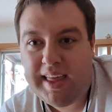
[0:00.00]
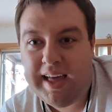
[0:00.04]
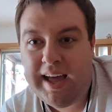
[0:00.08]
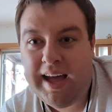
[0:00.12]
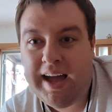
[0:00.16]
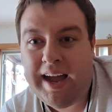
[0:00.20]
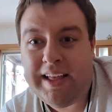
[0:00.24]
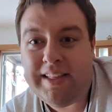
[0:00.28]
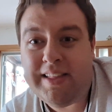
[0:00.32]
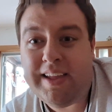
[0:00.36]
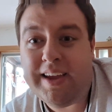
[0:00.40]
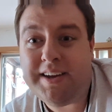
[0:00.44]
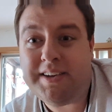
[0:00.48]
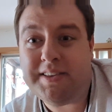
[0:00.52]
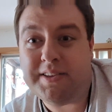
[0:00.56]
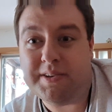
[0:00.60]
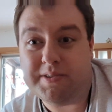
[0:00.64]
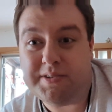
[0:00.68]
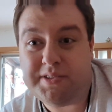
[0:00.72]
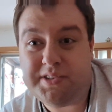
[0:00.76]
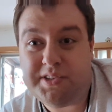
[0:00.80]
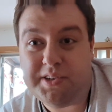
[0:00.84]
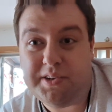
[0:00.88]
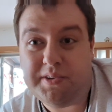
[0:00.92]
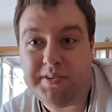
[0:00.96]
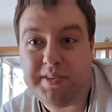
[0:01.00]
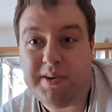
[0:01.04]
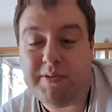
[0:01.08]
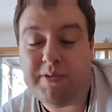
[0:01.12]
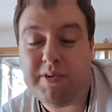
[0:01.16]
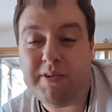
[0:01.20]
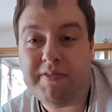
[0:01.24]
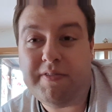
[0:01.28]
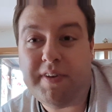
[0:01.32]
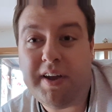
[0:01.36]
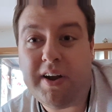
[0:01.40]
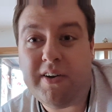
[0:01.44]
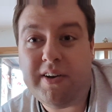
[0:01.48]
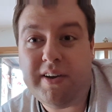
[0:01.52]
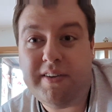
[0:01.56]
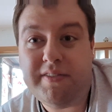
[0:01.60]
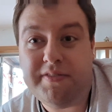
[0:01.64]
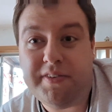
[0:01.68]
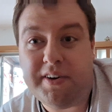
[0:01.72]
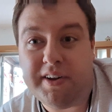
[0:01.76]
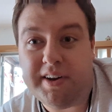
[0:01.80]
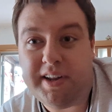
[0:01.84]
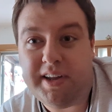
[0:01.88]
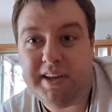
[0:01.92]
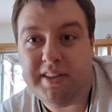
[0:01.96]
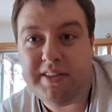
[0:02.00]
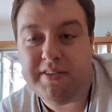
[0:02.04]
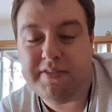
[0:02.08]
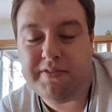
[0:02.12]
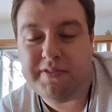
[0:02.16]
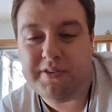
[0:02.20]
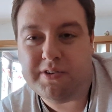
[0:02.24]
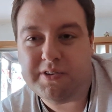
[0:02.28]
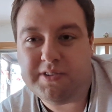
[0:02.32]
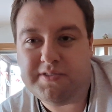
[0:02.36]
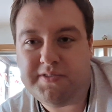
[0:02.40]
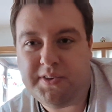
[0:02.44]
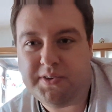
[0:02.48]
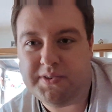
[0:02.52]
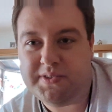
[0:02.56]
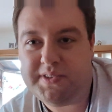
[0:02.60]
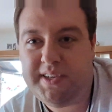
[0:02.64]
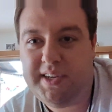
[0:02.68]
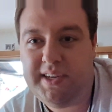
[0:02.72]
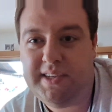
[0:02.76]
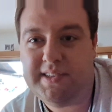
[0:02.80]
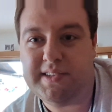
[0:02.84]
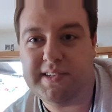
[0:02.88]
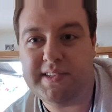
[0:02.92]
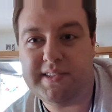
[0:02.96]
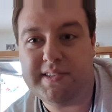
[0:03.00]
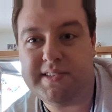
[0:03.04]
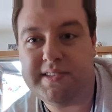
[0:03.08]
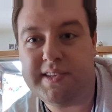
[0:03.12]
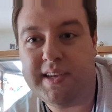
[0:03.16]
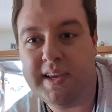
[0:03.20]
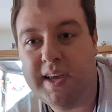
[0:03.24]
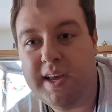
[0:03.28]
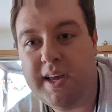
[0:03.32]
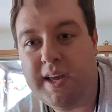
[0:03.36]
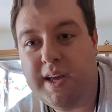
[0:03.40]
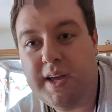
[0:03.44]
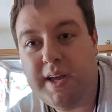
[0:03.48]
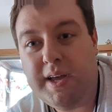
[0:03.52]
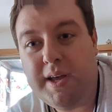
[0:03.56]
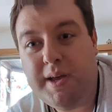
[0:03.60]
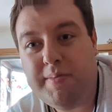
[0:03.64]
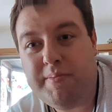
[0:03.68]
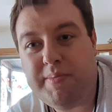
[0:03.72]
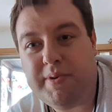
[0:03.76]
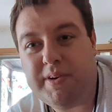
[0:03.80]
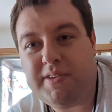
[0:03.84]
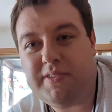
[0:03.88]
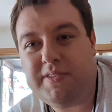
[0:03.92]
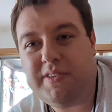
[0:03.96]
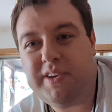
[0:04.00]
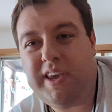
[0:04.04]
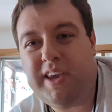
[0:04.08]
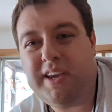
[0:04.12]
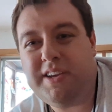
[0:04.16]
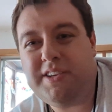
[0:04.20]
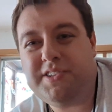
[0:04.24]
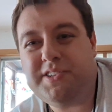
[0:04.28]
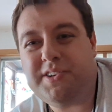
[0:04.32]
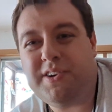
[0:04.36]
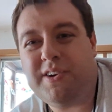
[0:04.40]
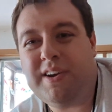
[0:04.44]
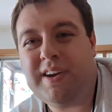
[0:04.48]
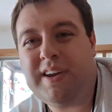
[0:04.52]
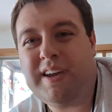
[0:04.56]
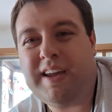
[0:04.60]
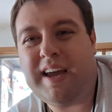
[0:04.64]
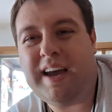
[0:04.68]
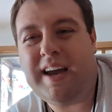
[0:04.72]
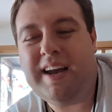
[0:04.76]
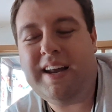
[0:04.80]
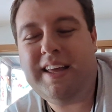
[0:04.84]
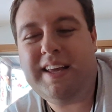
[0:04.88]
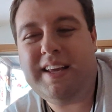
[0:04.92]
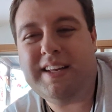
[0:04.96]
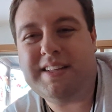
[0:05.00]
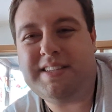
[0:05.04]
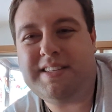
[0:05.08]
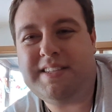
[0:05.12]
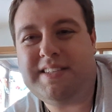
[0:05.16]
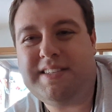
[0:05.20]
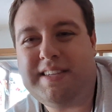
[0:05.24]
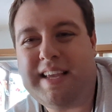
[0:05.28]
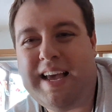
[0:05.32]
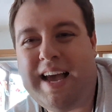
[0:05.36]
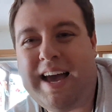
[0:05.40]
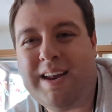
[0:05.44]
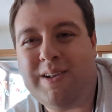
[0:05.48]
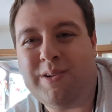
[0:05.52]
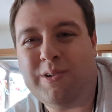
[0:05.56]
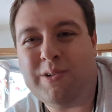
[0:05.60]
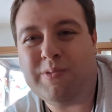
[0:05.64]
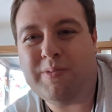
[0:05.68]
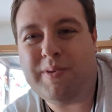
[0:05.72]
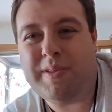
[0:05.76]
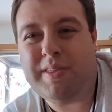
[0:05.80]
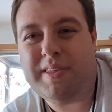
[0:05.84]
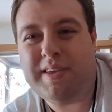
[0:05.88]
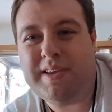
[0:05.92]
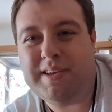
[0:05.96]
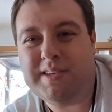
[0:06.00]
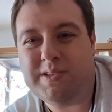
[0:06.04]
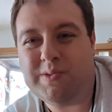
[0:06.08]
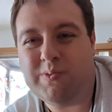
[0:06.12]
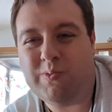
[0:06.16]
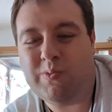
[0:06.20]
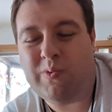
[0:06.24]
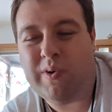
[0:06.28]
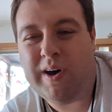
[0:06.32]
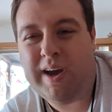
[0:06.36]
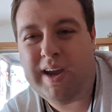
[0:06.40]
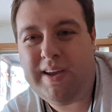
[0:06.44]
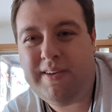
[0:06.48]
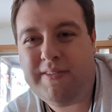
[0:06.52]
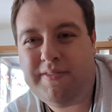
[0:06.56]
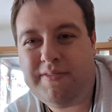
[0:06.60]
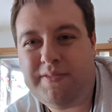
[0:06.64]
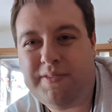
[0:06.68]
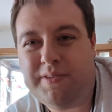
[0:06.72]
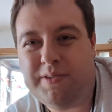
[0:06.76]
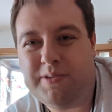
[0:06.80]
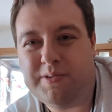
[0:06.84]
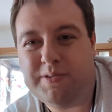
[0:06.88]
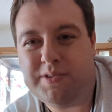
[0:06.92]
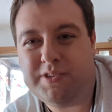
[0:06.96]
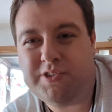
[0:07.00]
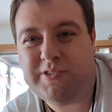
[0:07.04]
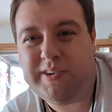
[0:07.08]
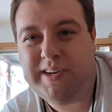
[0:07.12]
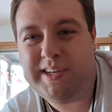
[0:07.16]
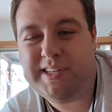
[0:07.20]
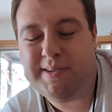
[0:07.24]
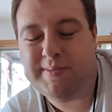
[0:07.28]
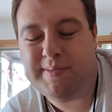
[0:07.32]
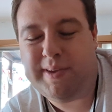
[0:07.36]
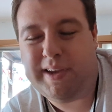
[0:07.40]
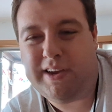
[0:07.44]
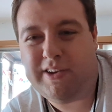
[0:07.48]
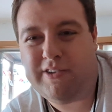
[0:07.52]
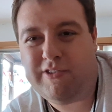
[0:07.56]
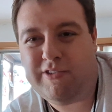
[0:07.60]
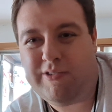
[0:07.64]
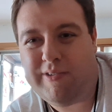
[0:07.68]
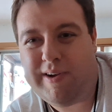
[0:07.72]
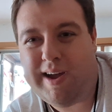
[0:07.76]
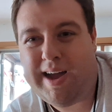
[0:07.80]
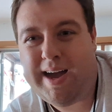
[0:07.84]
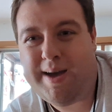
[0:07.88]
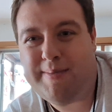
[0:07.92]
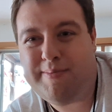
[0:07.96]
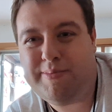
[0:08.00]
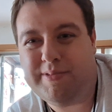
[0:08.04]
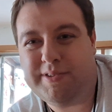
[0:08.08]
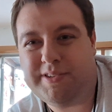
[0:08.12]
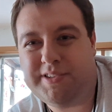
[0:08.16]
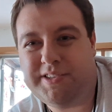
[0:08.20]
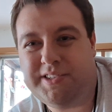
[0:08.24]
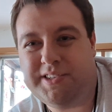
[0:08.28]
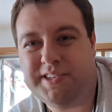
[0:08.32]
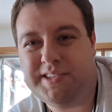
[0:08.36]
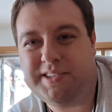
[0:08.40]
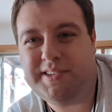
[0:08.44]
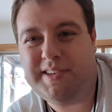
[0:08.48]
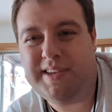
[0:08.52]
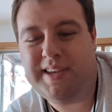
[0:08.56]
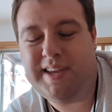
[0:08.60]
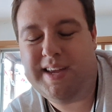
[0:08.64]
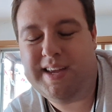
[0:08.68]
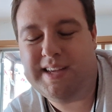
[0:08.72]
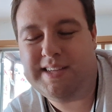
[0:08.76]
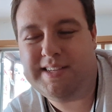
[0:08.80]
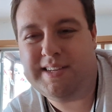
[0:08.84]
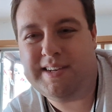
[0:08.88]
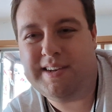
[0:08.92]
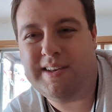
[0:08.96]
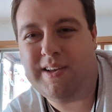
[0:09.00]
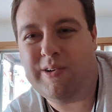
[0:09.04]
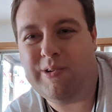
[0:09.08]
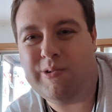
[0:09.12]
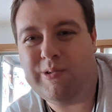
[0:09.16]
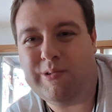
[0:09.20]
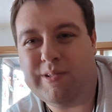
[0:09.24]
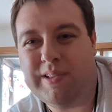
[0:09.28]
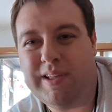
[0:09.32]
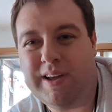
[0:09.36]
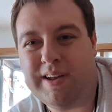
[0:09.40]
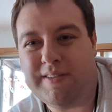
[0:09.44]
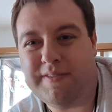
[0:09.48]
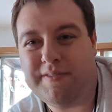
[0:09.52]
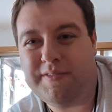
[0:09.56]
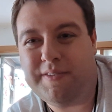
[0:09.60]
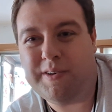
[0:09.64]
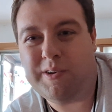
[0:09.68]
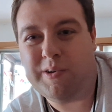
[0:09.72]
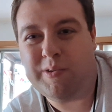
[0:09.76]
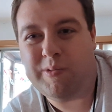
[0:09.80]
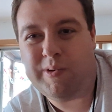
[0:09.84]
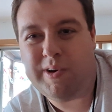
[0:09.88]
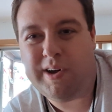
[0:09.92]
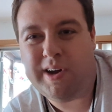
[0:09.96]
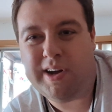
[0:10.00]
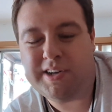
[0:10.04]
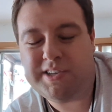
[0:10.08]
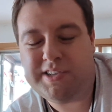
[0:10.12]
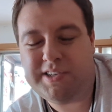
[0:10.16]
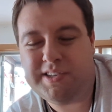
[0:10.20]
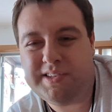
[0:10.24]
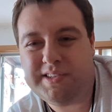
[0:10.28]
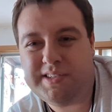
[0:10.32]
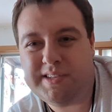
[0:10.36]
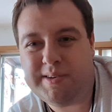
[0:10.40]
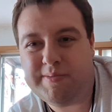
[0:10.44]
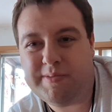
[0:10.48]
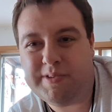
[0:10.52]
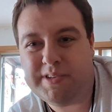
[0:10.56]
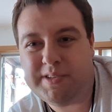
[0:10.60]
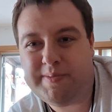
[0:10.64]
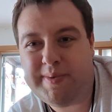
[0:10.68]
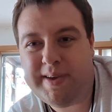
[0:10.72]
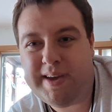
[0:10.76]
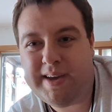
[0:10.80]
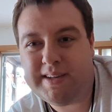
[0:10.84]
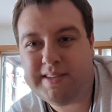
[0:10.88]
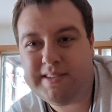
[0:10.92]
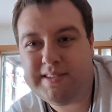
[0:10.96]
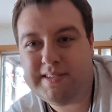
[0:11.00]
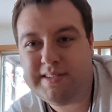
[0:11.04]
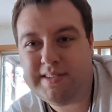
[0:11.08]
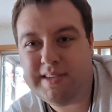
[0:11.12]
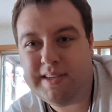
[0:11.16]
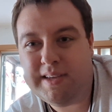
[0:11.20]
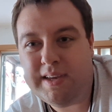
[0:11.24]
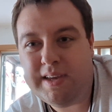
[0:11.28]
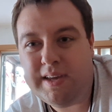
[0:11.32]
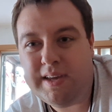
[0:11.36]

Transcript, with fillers: I liked those two. They were very funny in the first few seasons, but King Shark kind of gets saddled with his wife who treats him like crap, which just isn't a whole lot of fun to watch in some respects.